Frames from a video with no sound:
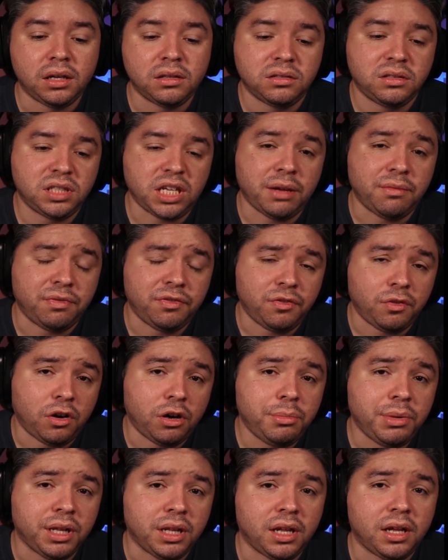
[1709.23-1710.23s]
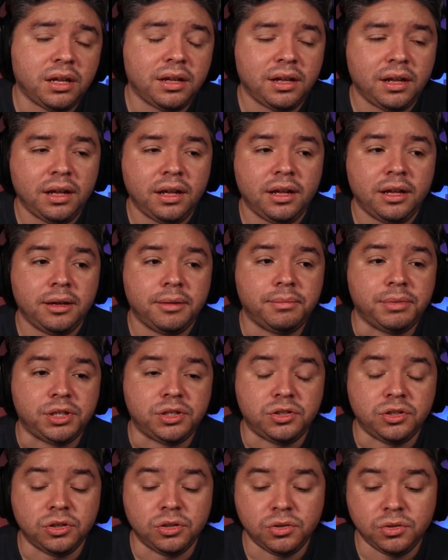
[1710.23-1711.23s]
Same formula,
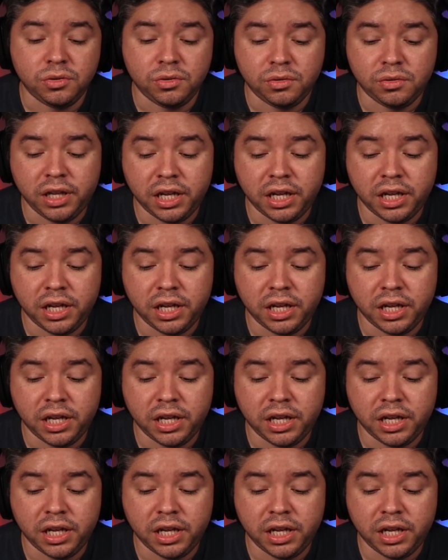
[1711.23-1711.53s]
but dude,